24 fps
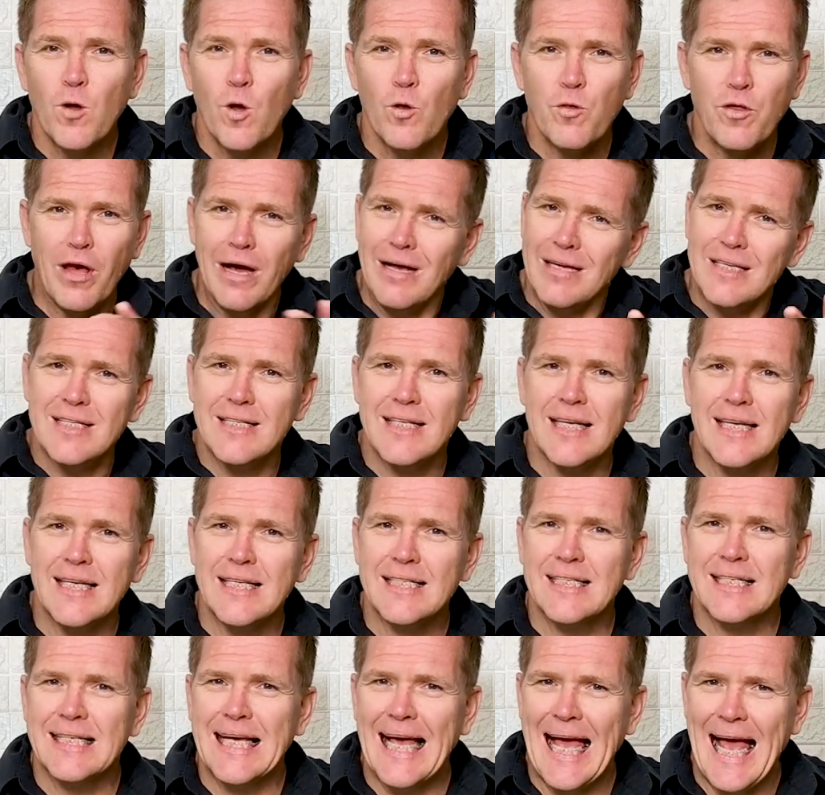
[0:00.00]
those
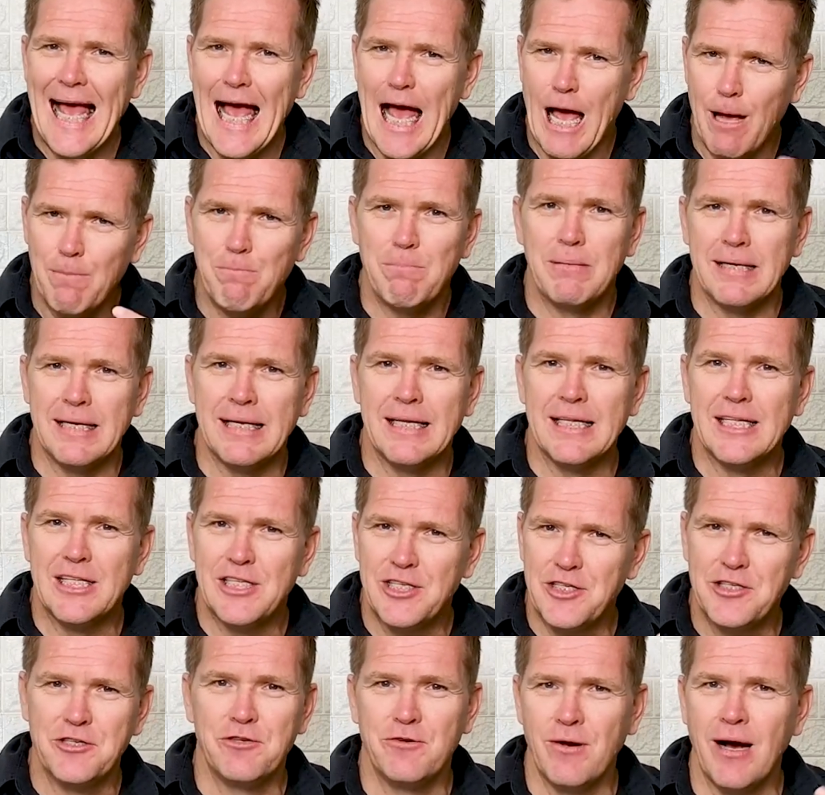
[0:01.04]
things happen
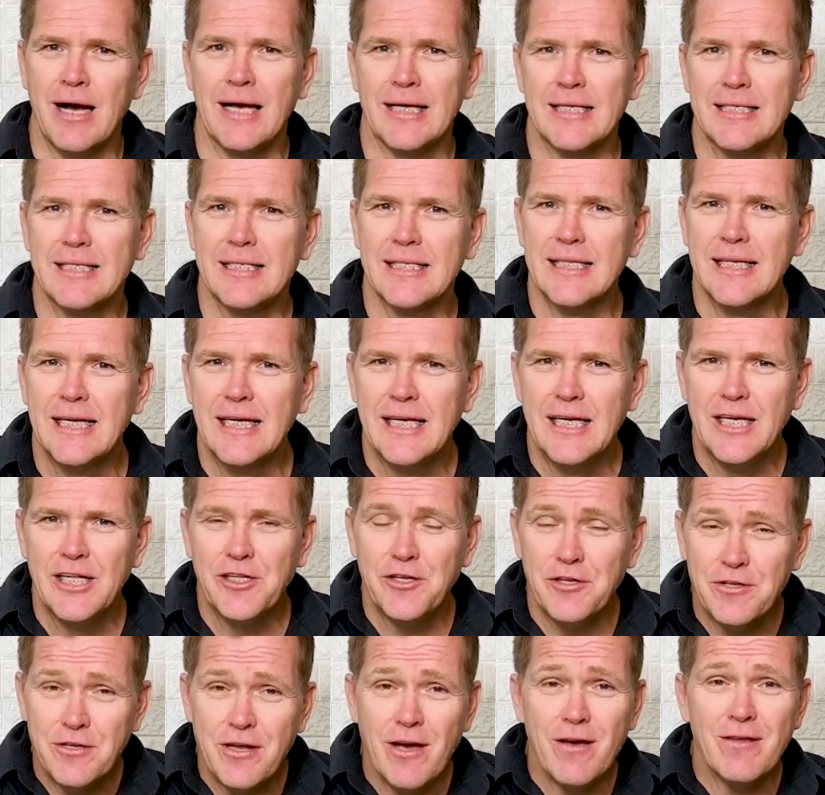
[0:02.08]
to us.
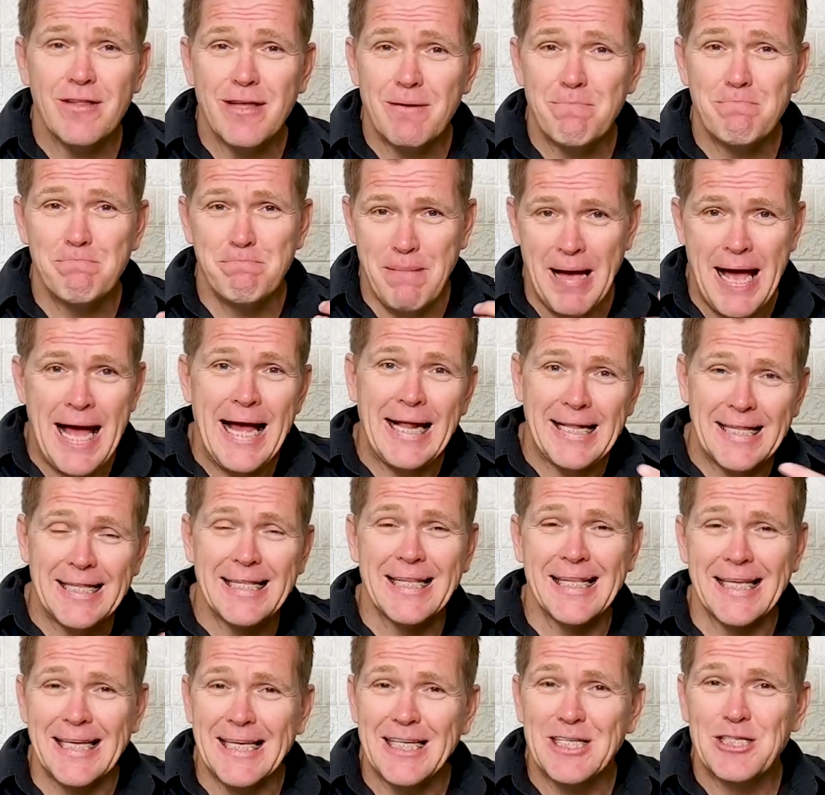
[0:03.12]
Do you know that bad
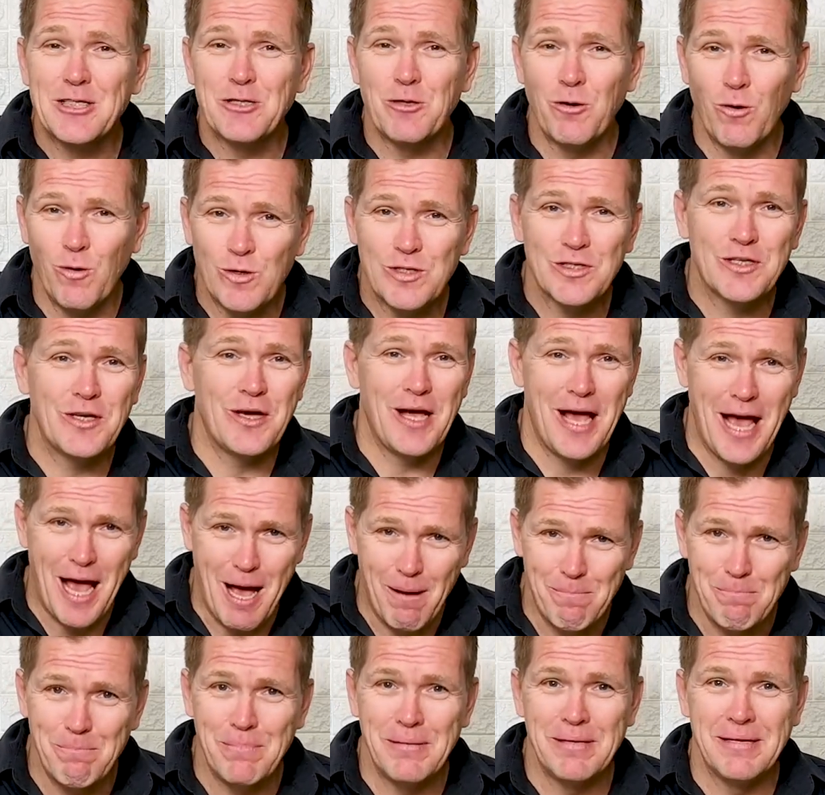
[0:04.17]
things also
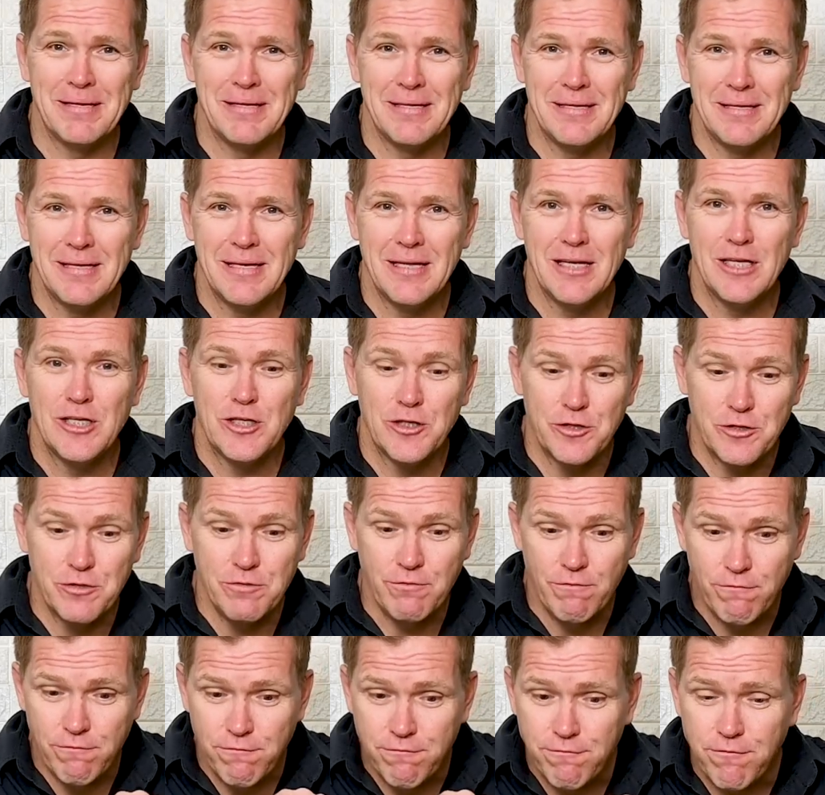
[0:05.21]
happen
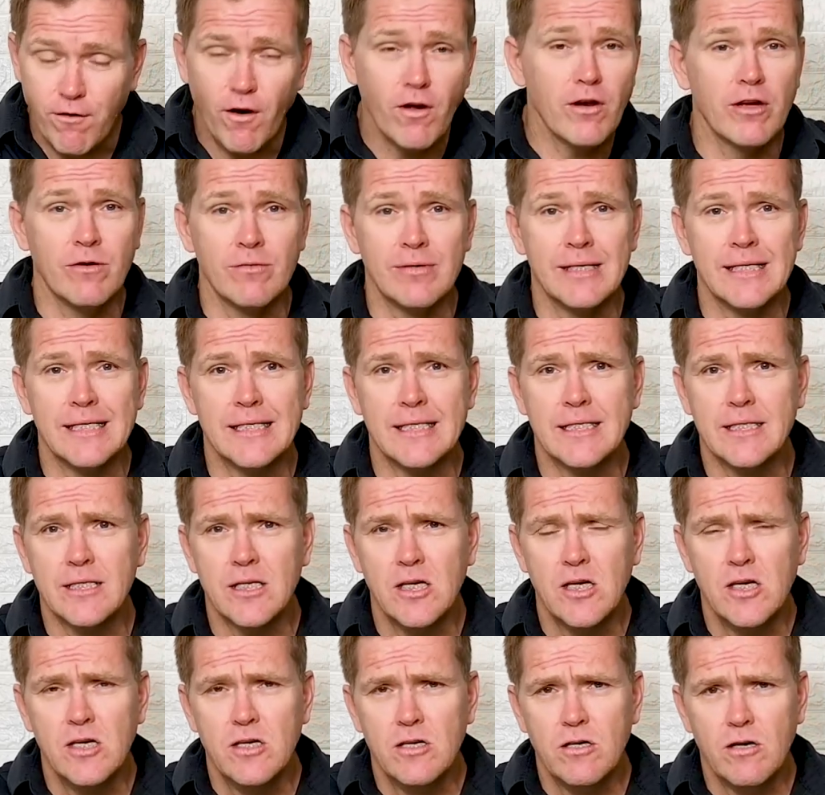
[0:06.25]
to followers
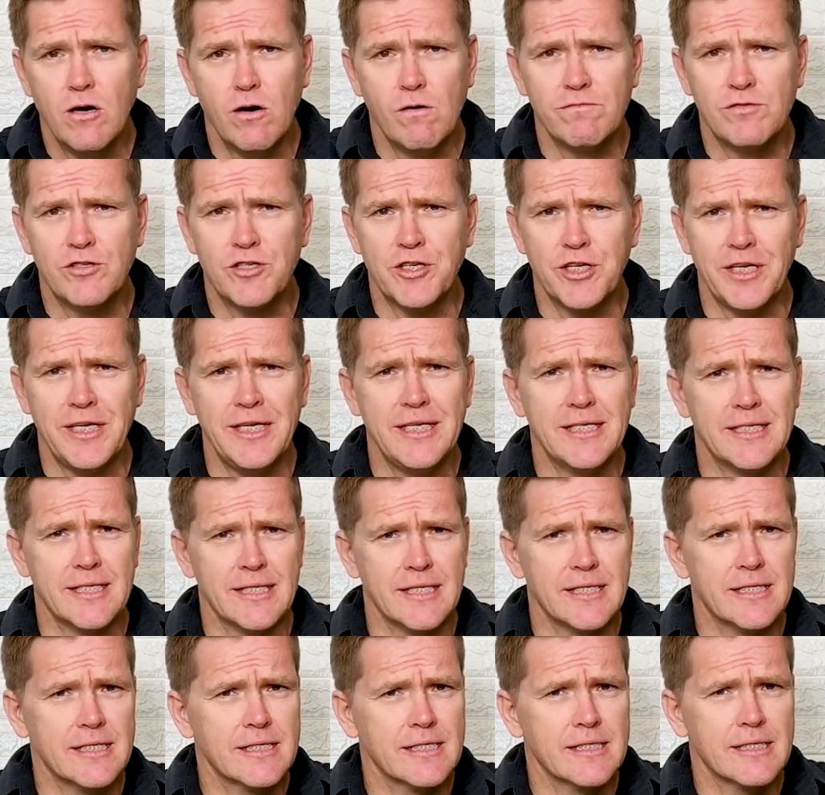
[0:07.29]
of
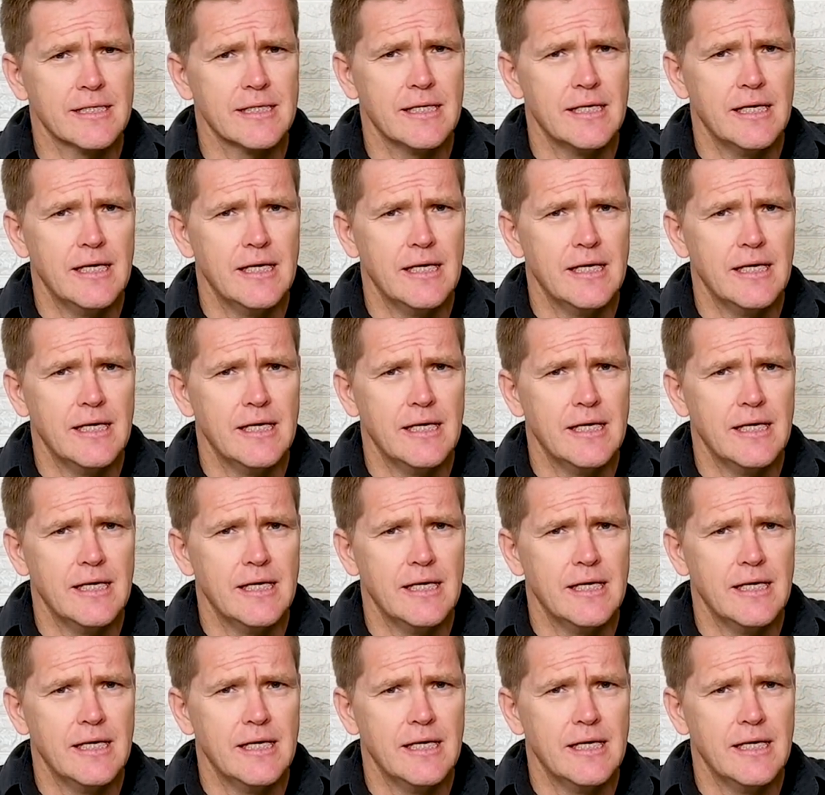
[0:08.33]
Jesus?